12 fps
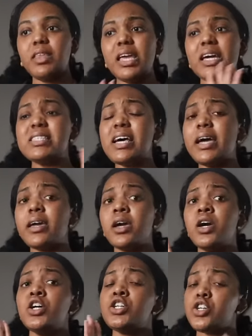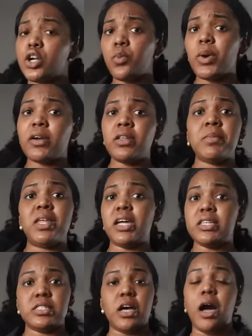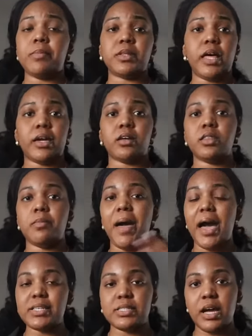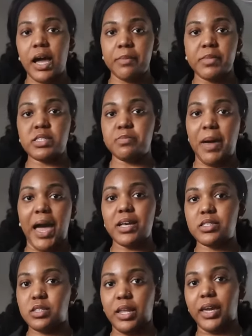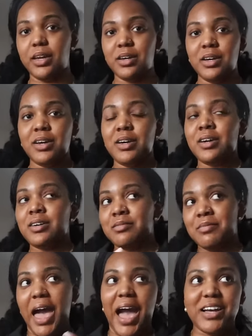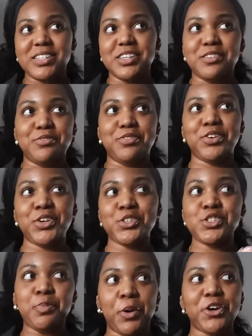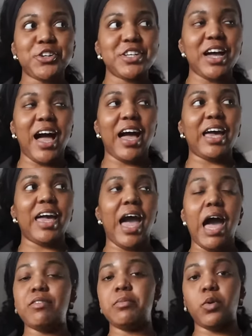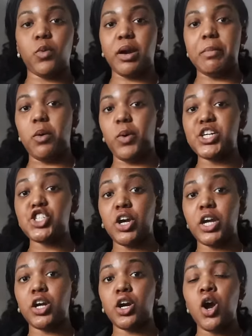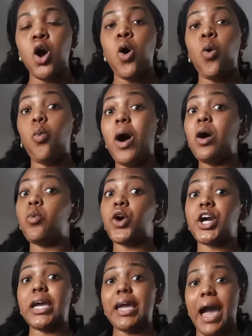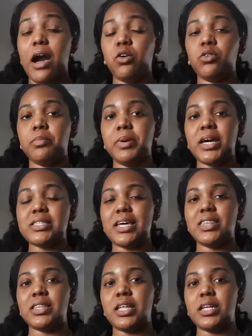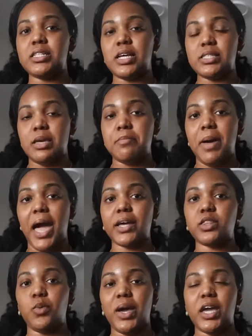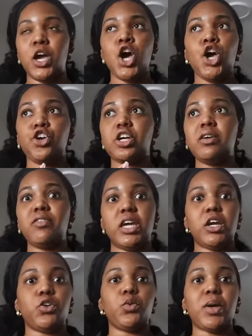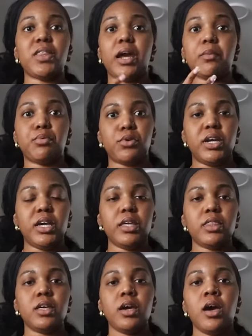because I started wearing them and then I stopped. Like the past time, this past like active spurt, I haven't been wearing my waist trainer while working out because I think that it does impact the way, you can even hear the way that I breathe.